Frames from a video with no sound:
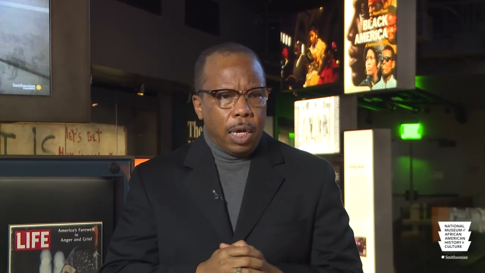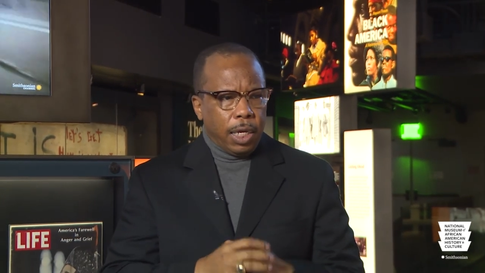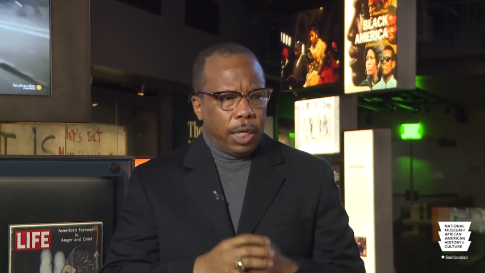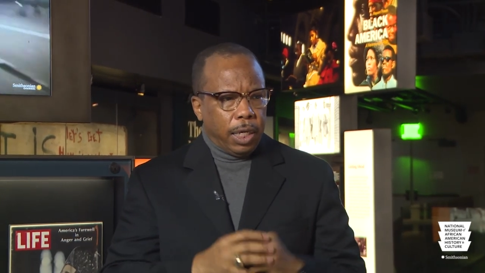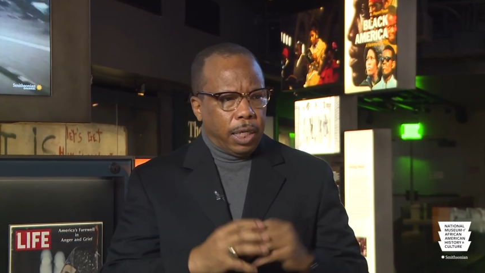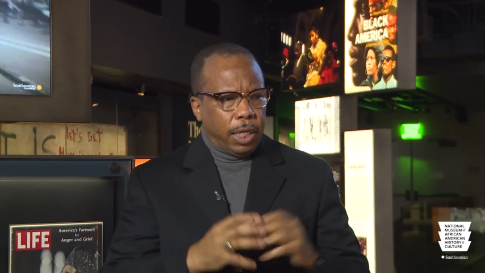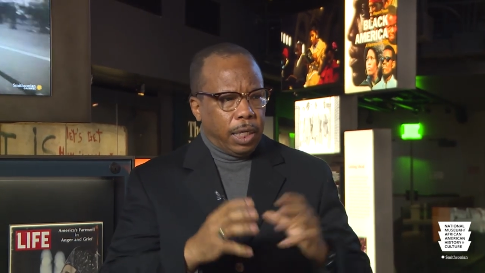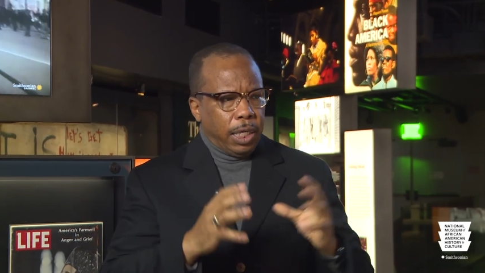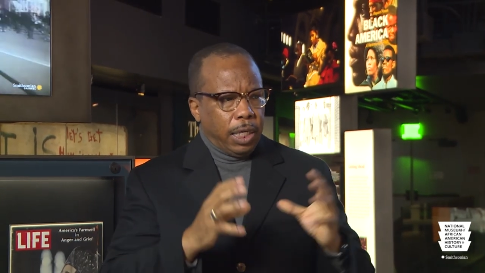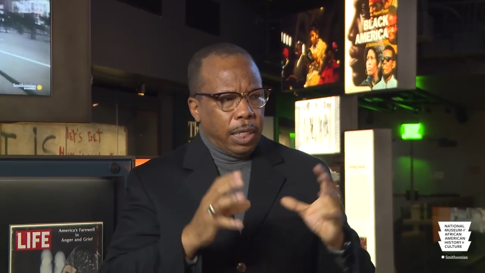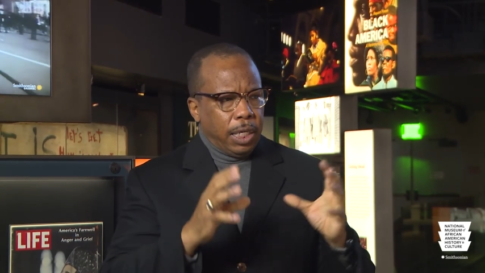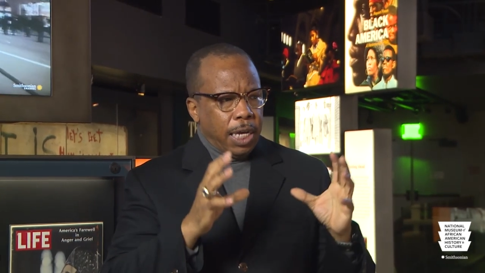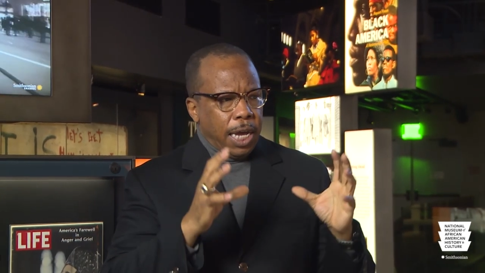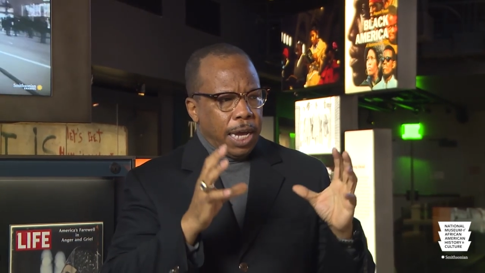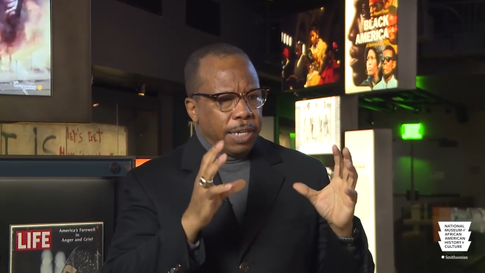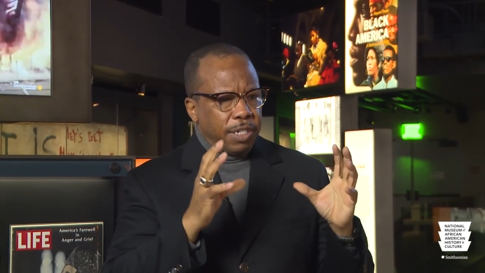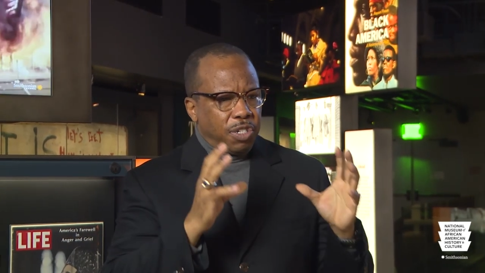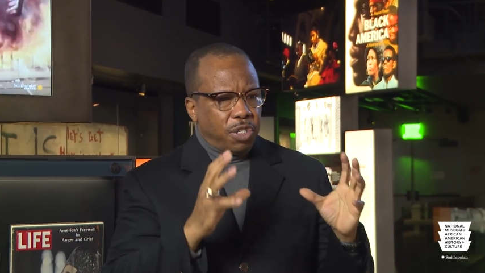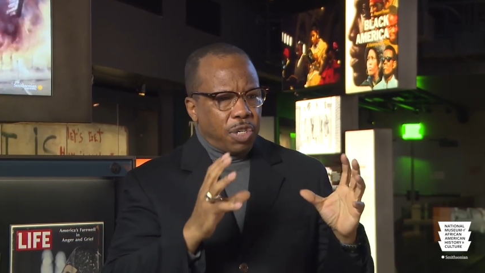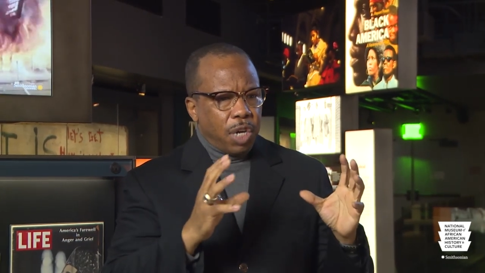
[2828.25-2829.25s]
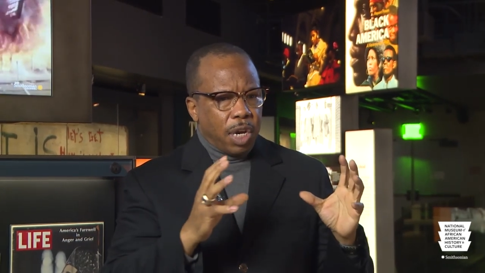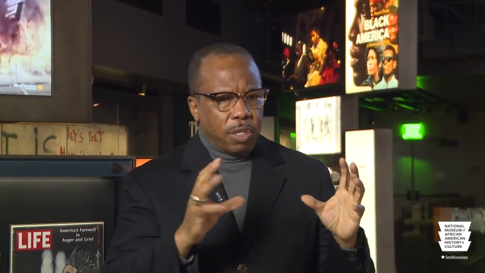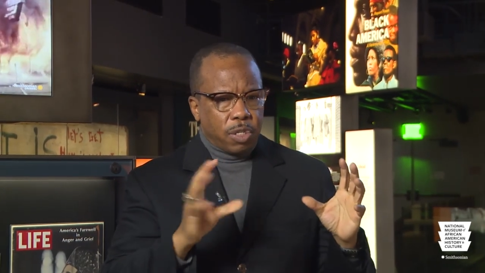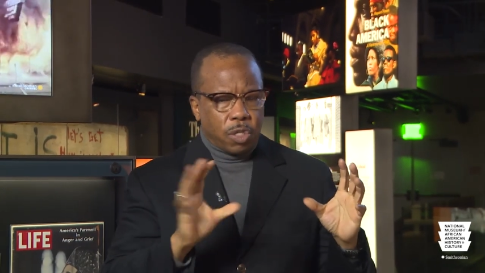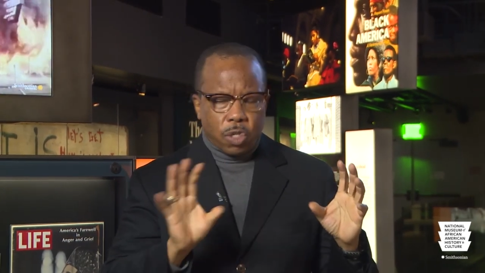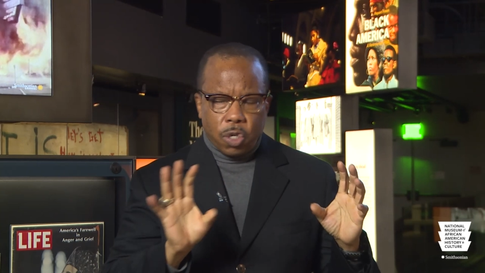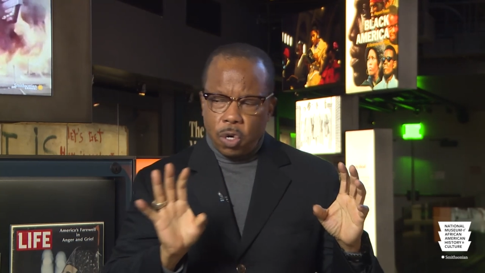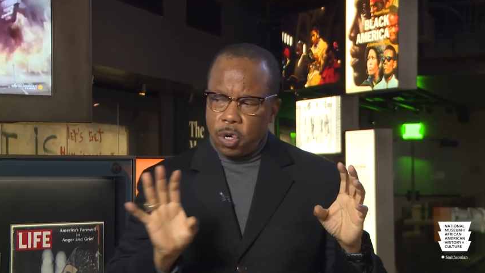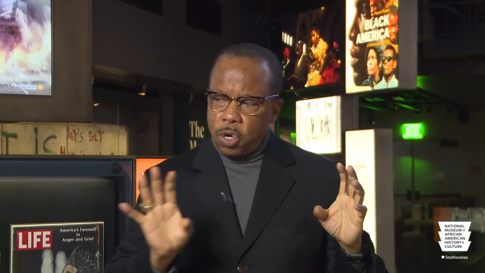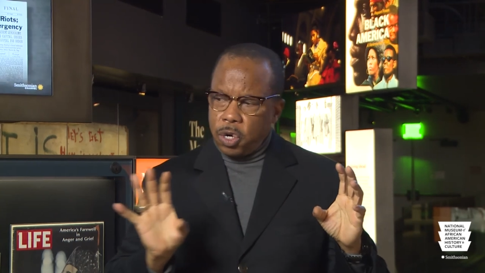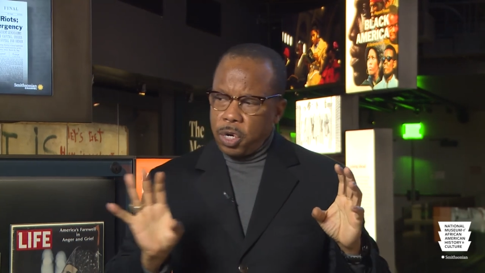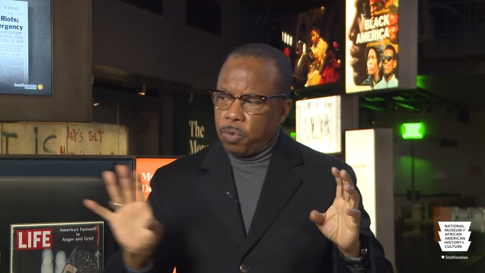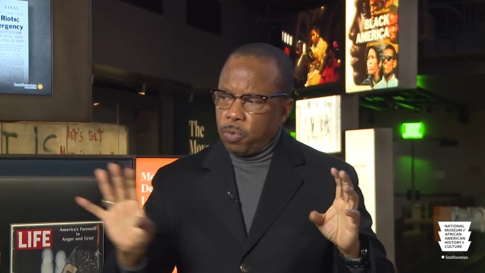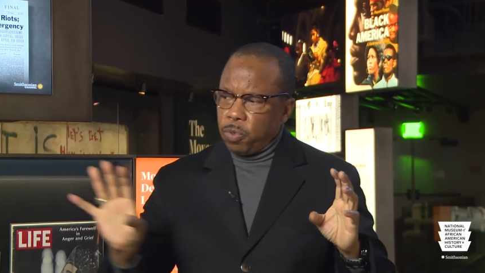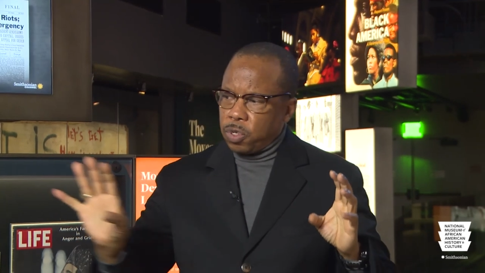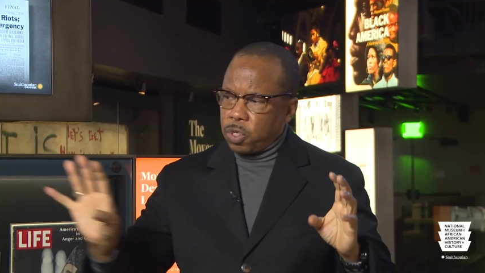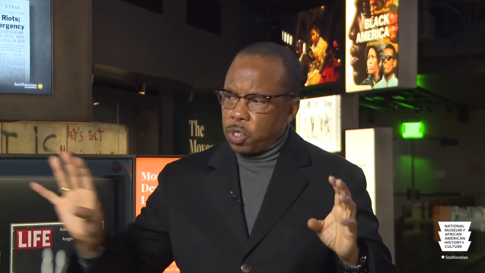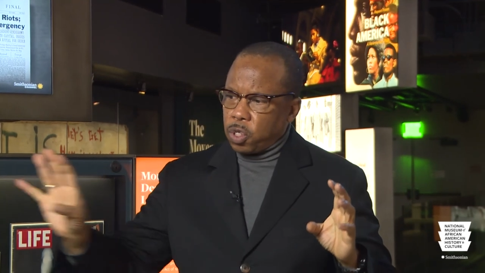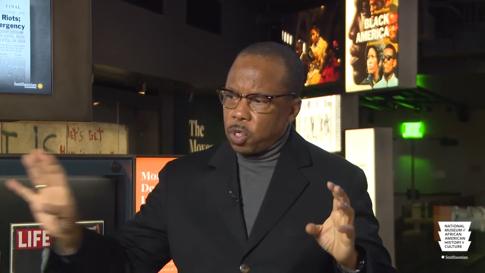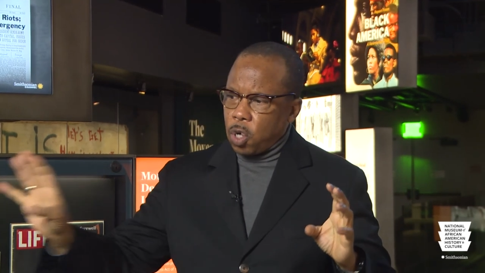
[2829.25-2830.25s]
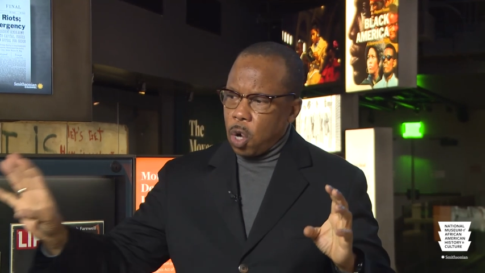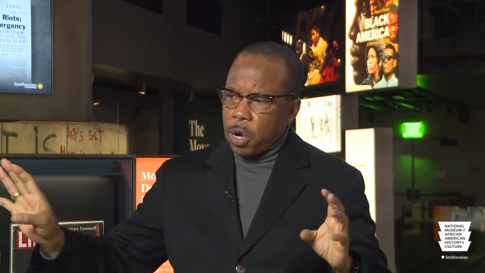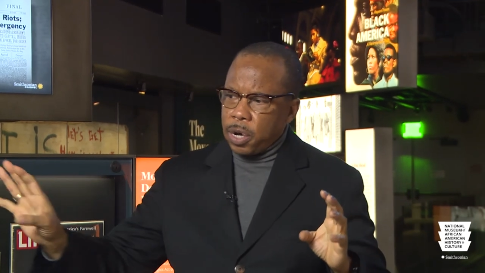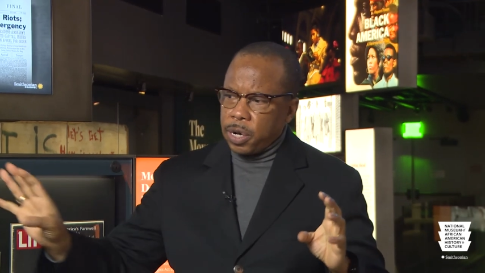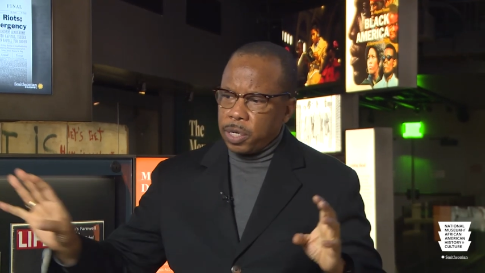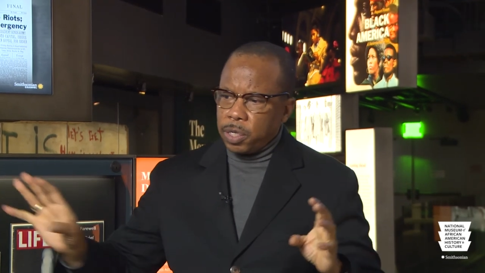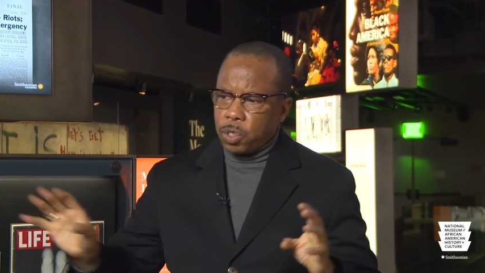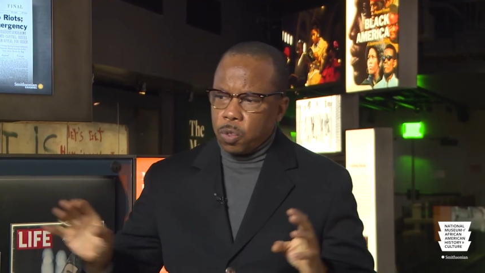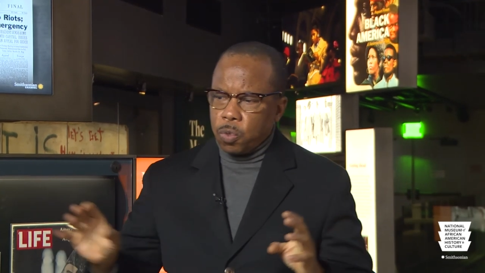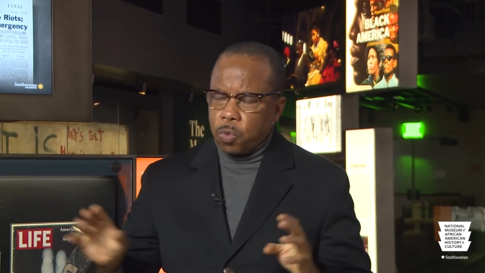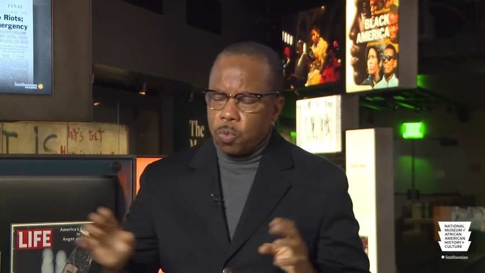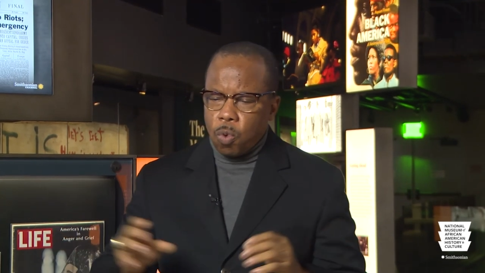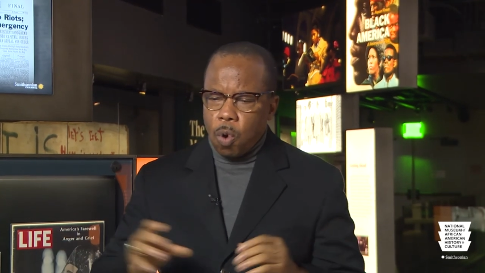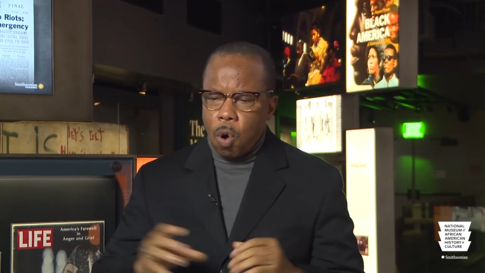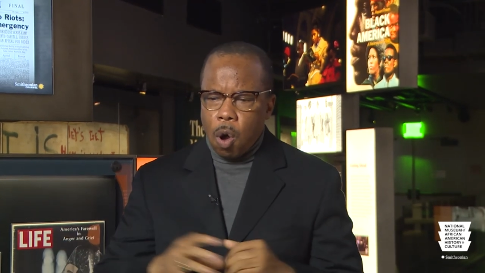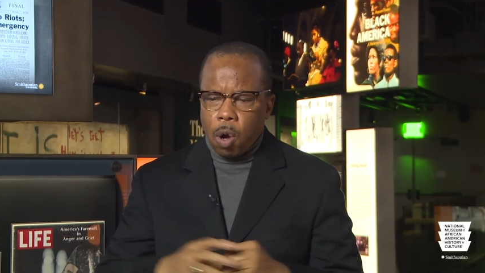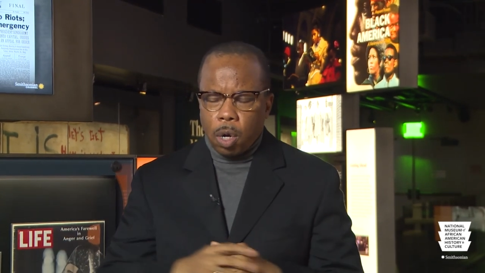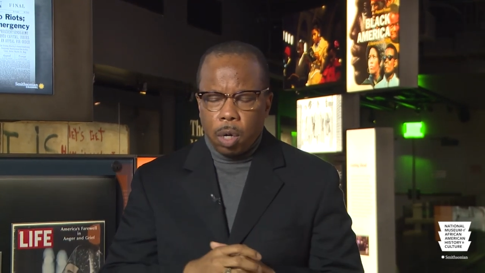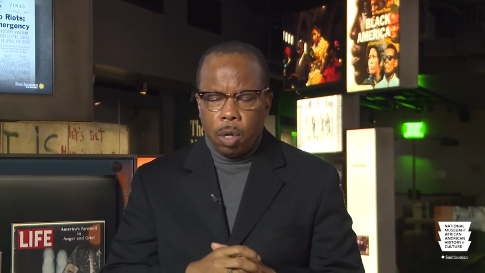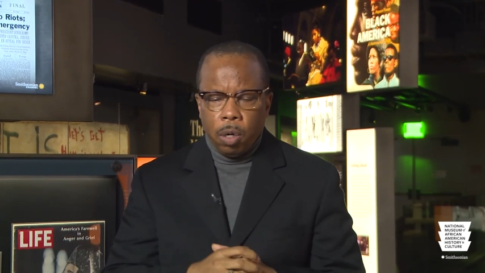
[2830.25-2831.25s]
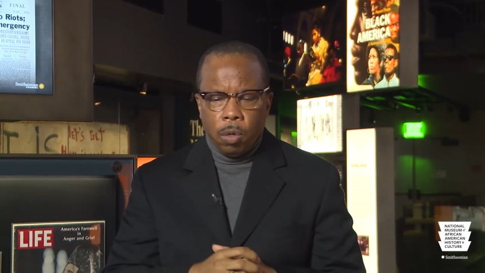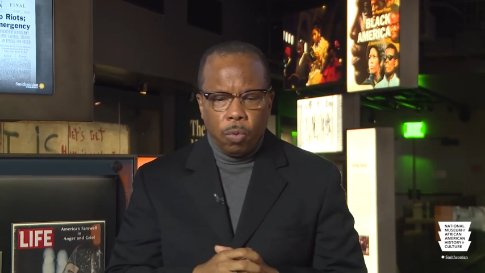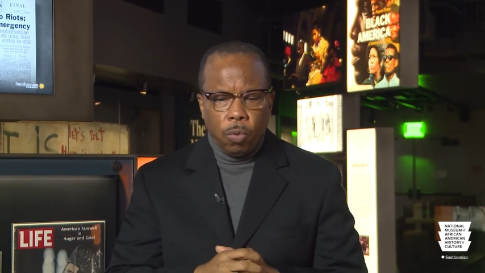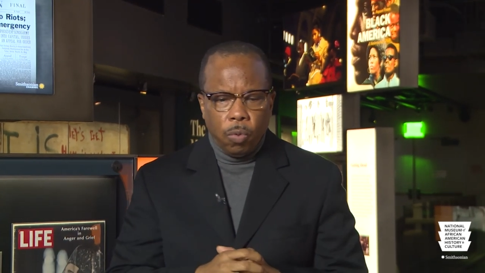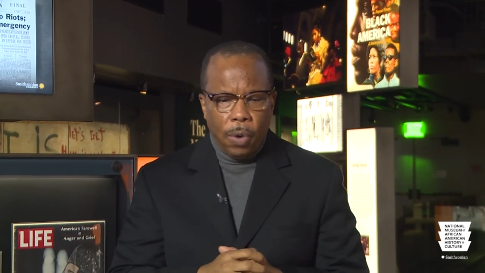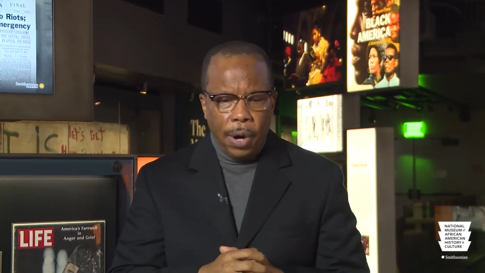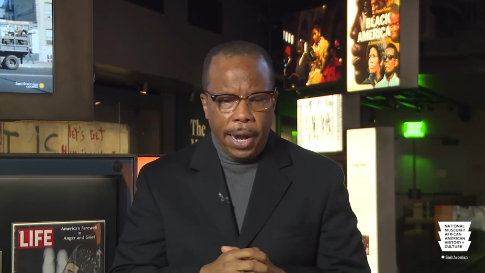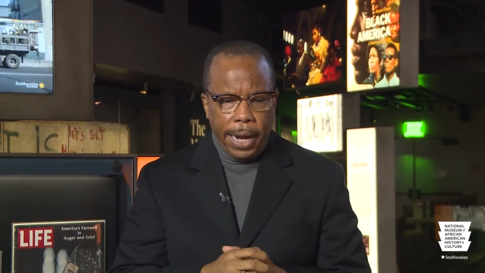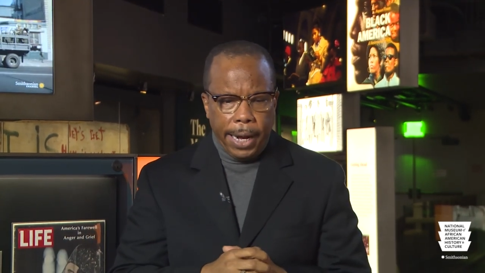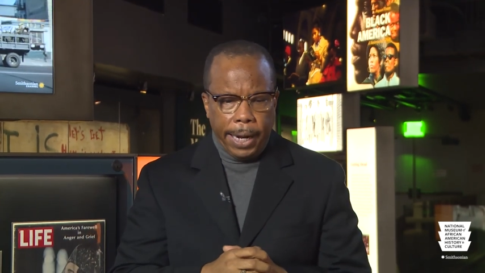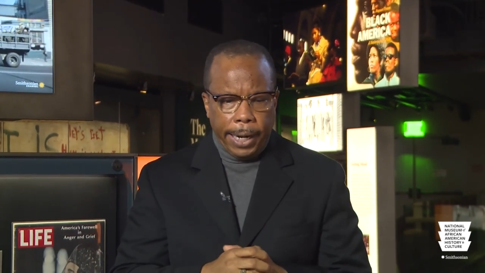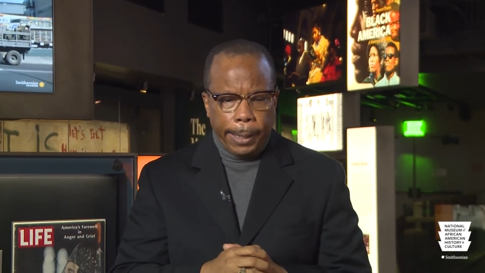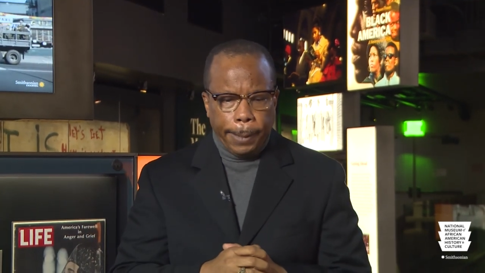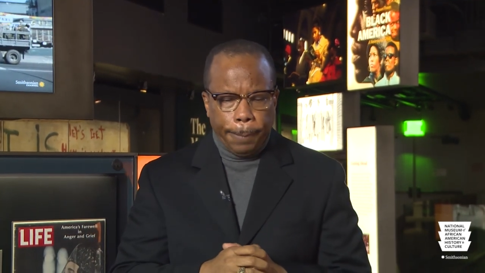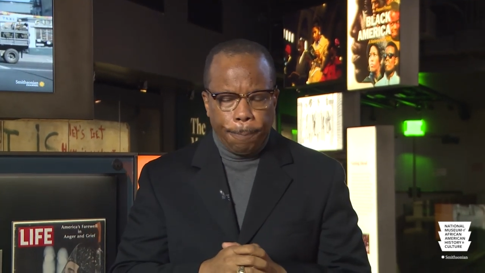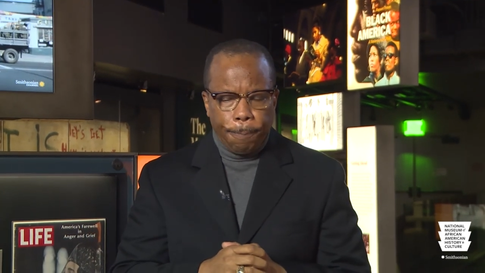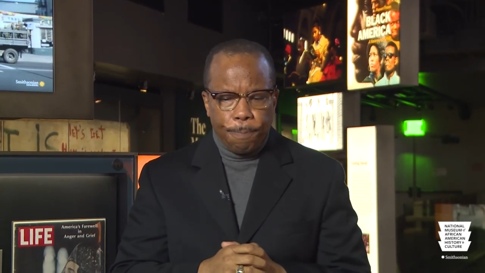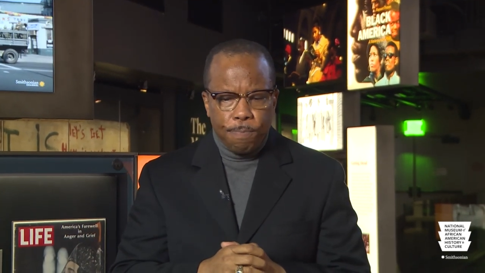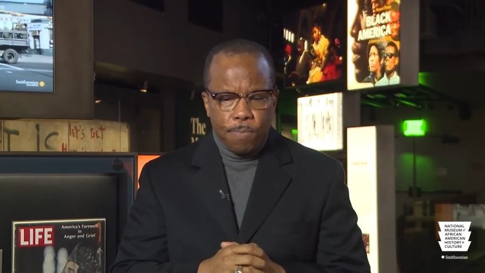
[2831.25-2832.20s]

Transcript: he had just turned and was starting to walk away.